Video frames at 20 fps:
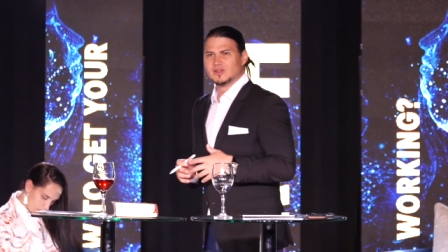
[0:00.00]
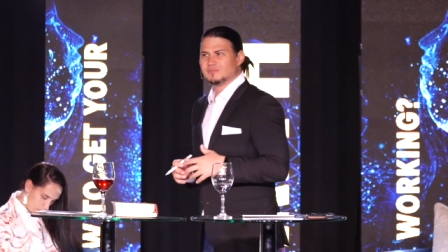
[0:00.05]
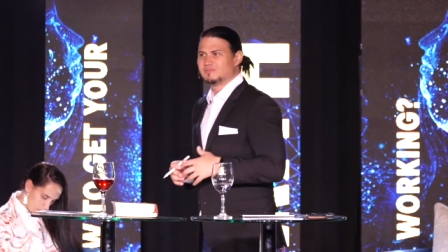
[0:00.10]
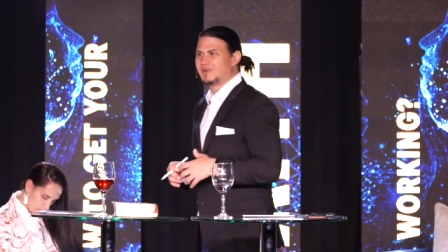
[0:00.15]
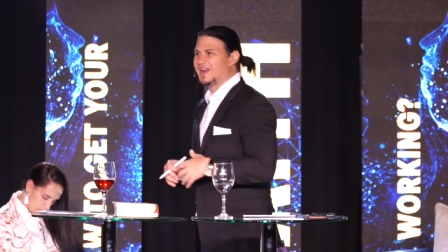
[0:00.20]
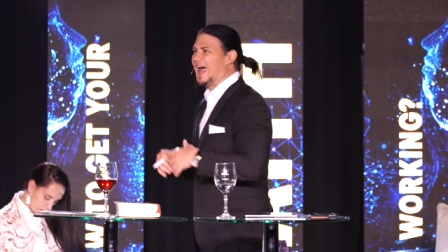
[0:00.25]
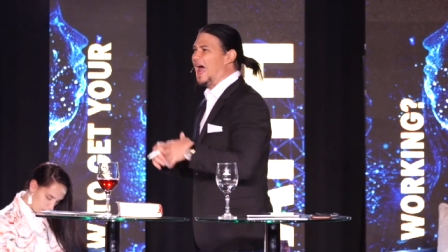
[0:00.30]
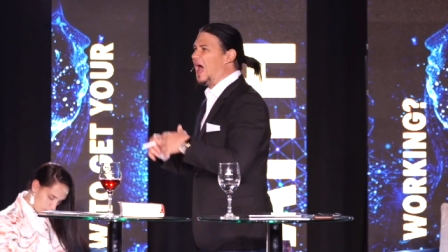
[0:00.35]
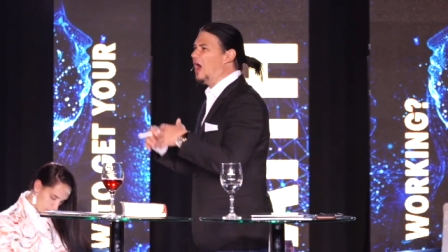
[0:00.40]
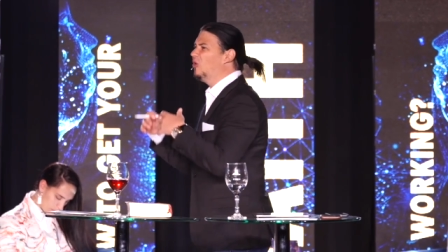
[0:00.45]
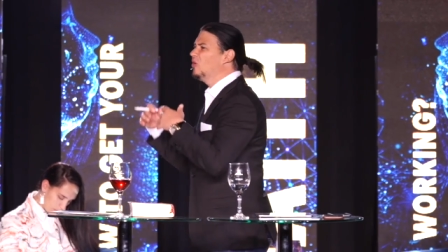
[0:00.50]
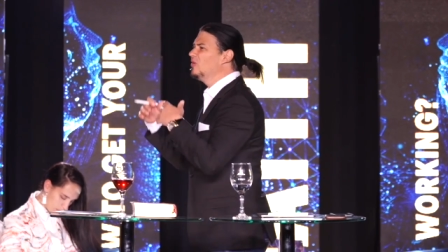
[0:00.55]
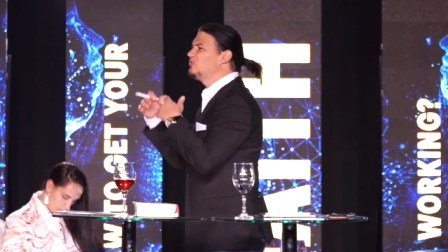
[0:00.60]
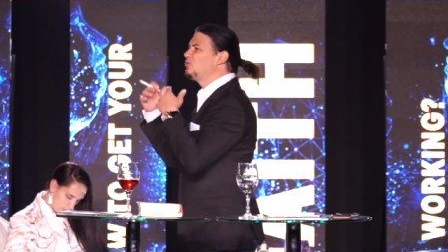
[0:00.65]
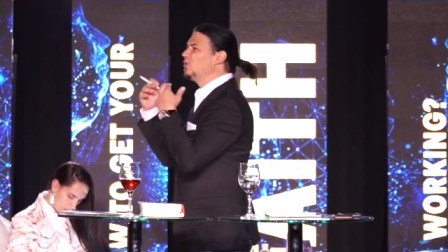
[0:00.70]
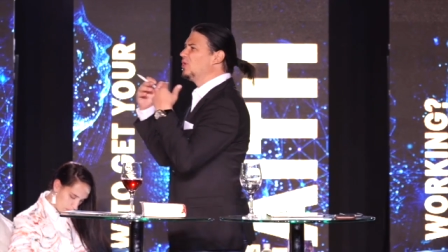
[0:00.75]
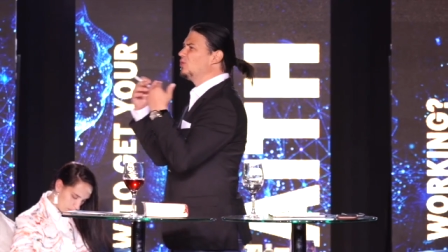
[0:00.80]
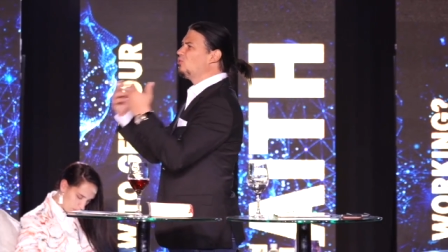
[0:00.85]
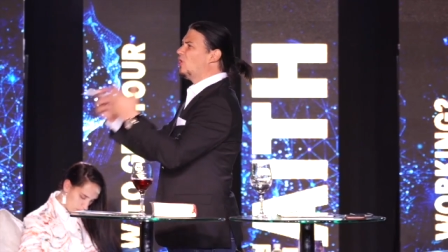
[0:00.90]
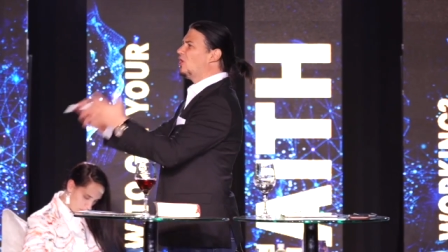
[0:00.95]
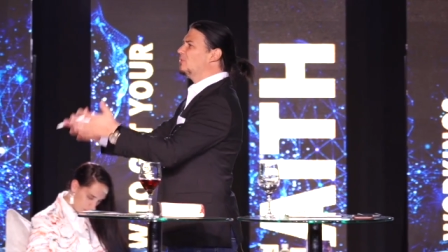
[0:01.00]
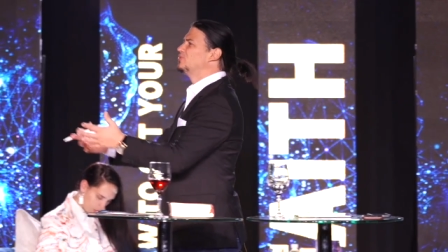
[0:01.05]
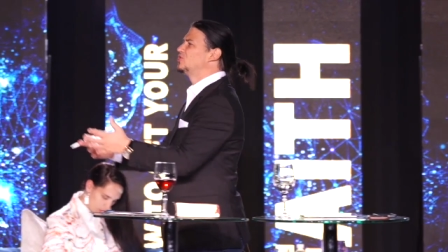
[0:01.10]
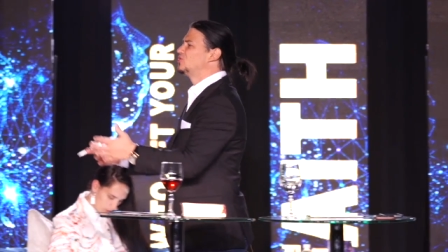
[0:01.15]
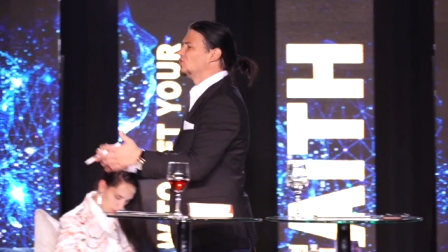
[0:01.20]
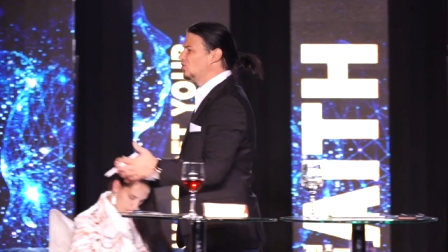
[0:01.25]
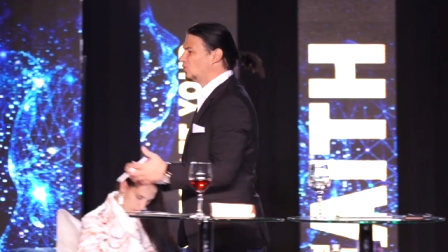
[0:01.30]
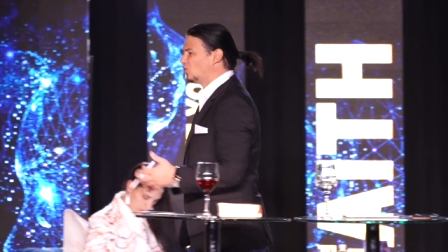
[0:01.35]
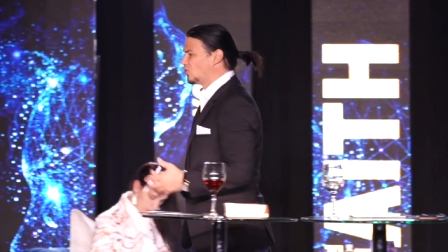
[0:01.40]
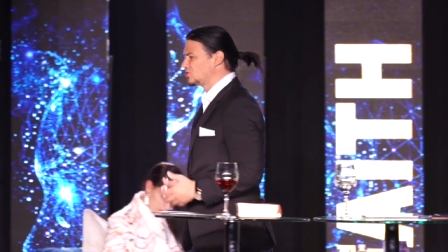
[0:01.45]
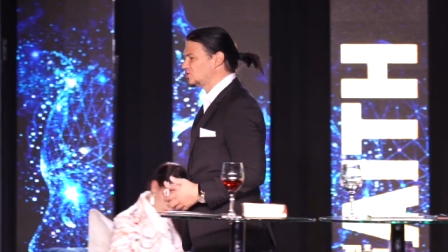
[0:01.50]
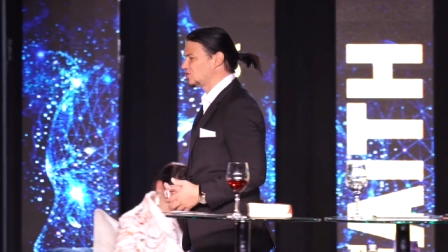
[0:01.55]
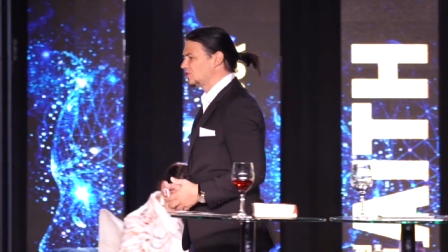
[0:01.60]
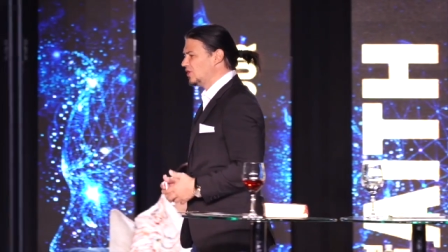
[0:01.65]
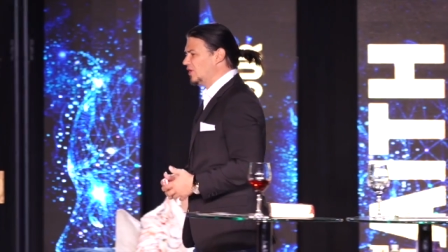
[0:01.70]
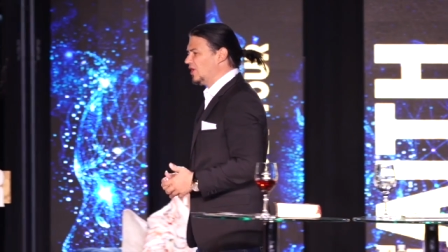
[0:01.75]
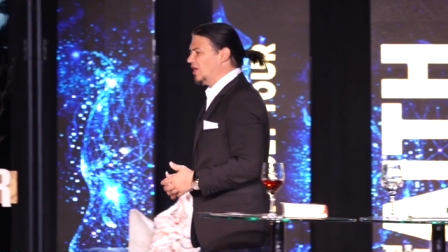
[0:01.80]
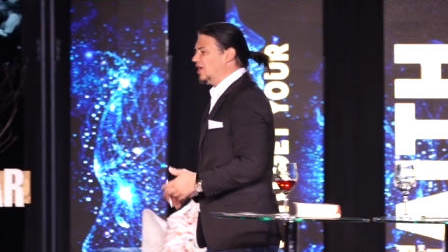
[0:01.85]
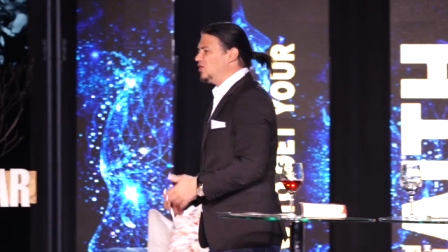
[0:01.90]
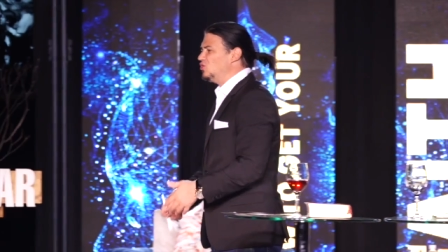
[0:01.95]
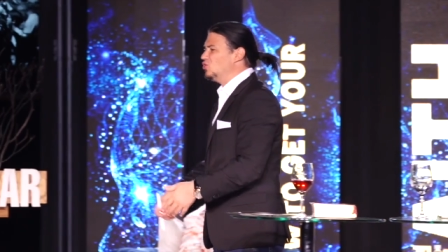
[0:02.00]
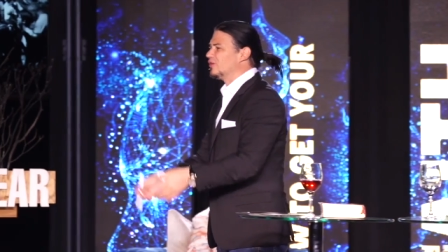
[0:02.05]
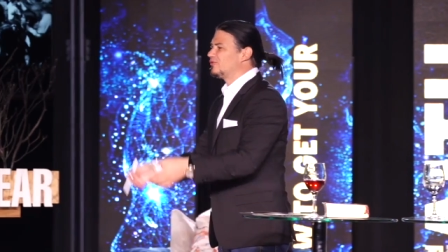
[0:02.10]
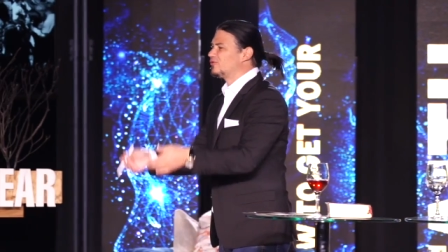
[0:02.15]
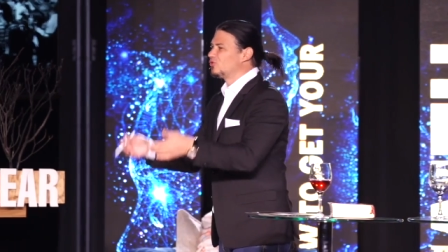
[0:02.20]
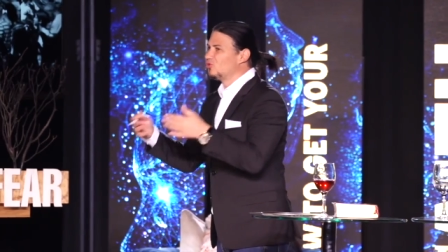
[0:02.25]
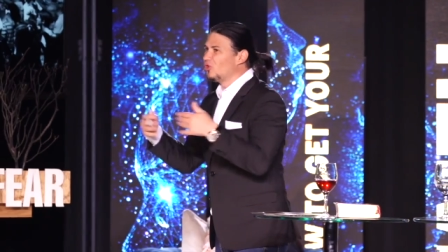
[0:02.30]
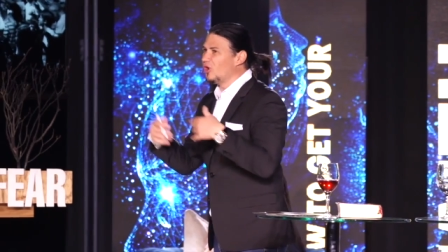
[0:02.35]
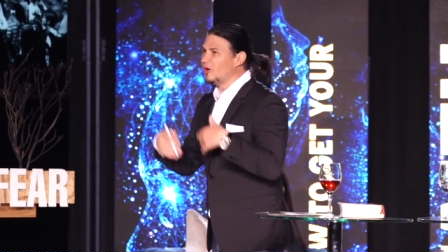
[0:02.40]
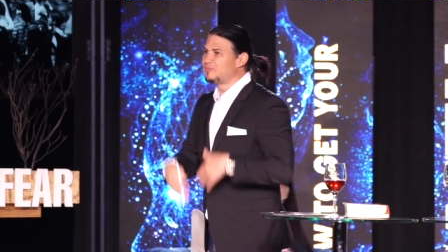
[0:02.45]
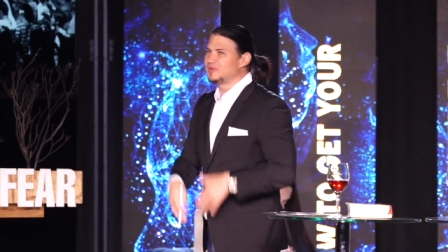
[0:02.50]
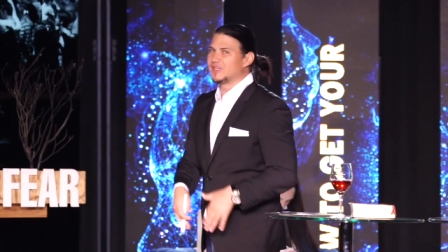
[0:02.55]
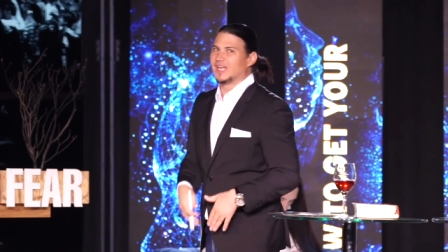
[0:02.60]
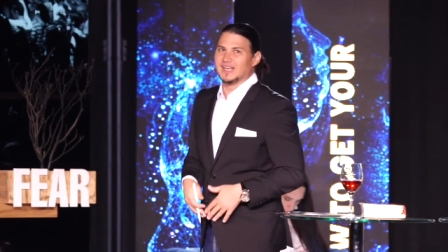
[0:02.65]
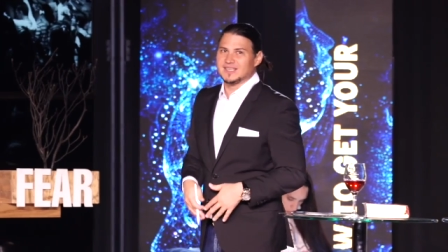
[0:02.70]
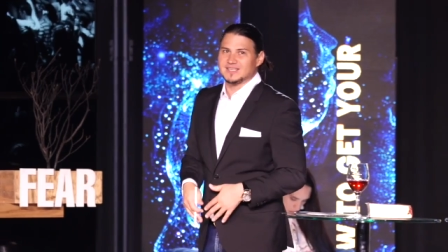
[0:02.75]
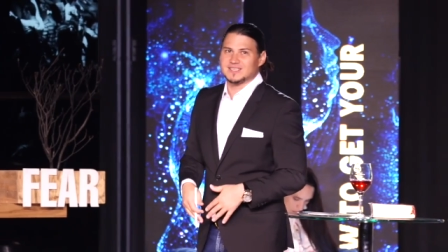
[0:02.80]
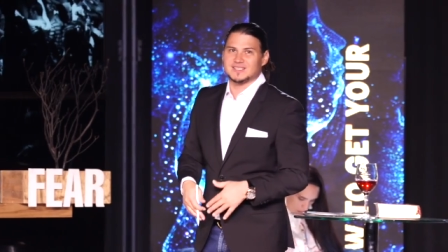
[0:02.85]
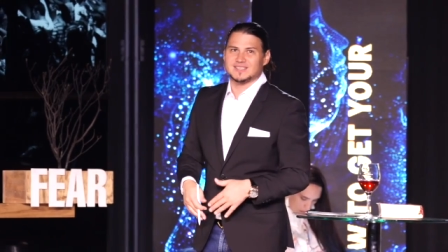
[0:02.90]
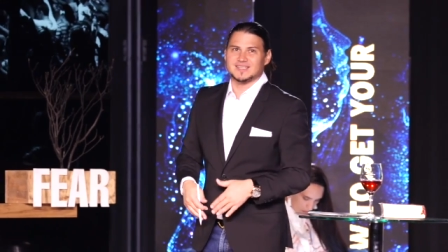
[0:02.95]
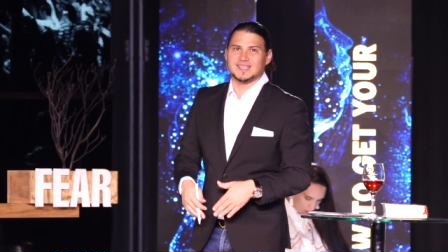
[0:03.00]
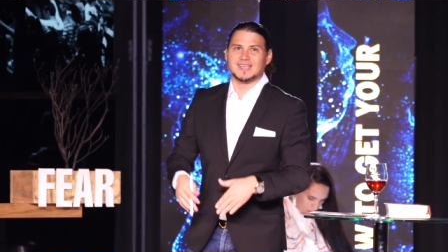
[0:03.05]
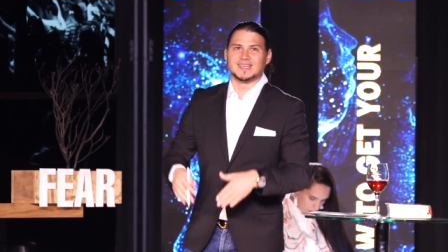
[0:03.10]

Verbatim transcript: But how have we robbed you, Lord? You have robbed us